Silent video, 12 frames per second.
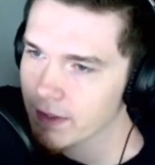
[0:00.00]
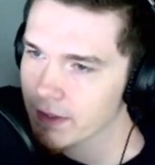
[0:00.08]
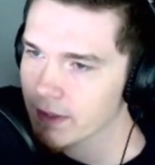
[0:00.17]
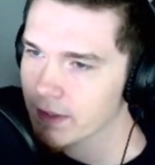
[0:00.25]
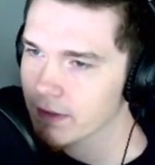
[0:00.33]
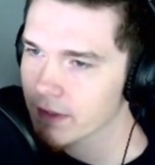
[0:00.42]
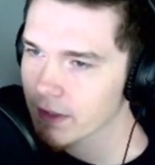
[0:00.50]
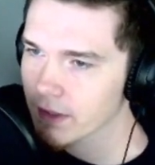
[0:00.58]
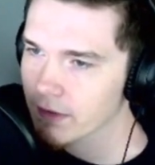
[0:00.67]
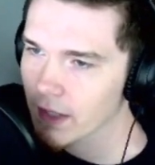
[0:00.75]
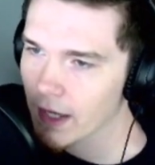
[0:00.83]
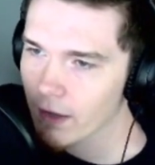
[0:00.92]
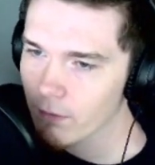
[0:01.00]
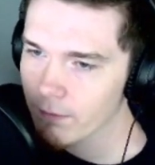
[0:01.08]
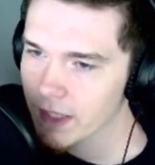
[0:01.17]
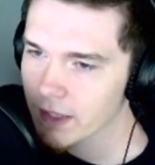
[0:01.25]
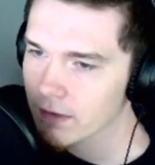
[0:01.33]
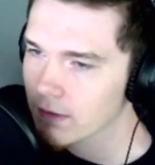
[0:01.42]
the
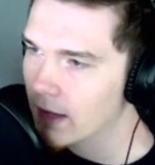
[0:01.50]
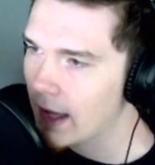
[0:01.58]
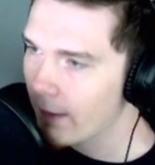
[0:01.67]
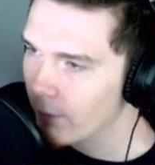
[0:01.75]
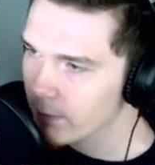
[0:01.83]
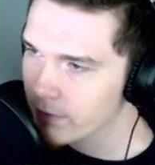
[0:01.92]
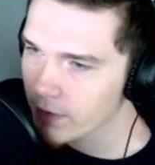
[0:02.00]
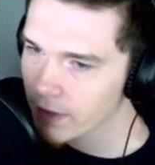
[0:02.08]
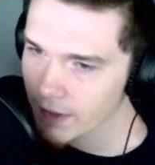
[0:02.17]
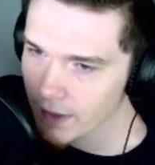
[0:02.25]
helmet, I would put a